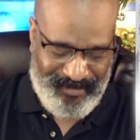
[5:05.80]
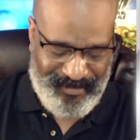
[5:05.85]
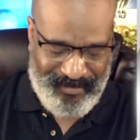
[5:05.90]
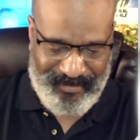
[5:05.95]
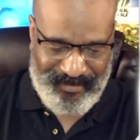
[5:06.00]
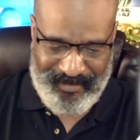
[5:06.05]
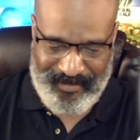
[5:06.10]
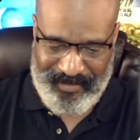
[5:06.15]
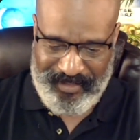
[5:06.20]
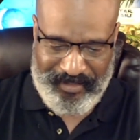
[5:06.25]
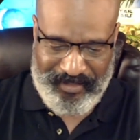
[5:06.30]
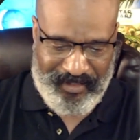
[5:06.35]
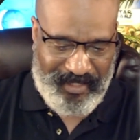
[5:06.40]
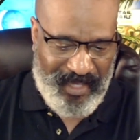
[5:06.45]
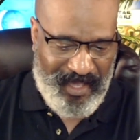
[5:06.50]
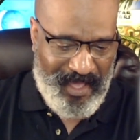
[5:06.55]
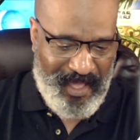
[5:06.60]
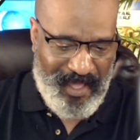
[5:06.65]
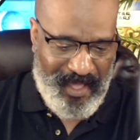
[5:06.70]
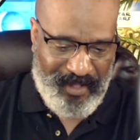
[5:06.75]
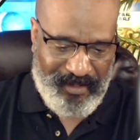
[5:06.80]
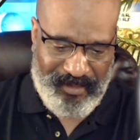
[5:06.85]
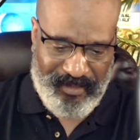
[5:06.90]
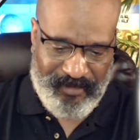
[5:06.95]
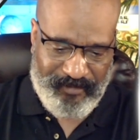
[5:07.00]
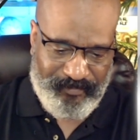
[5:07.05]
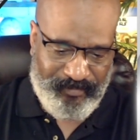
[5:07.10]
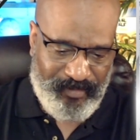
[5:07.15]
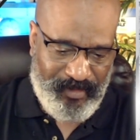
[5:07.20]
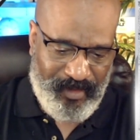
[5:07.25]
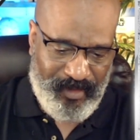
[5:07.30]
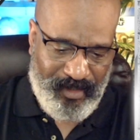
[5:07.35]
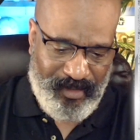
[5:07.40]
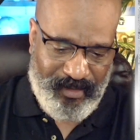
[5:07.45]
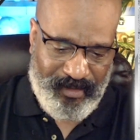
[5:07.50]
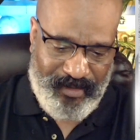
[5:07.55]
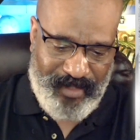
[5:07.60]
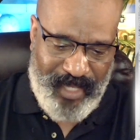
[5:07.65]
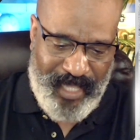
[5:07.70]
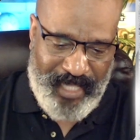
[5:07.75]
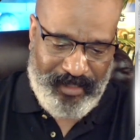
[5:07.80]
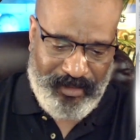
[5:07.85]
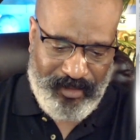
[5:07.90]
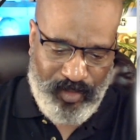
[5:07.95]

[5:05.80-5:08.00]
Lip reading: Good God. All right,